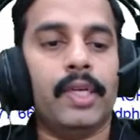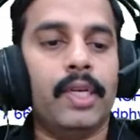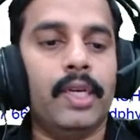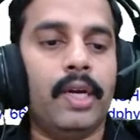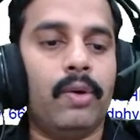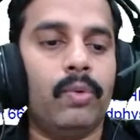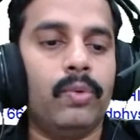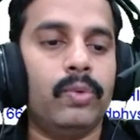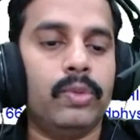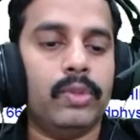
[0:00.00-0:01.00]

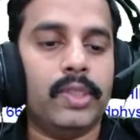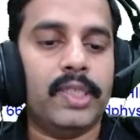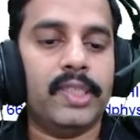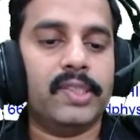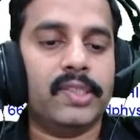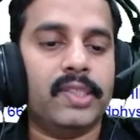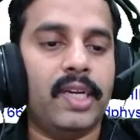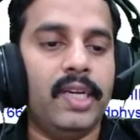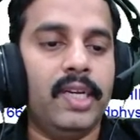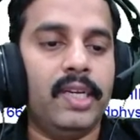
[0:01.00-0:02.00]
Now that is
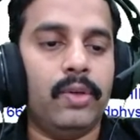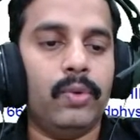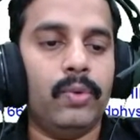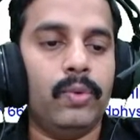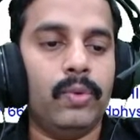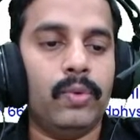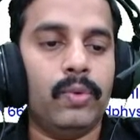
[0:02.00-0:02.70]
3 into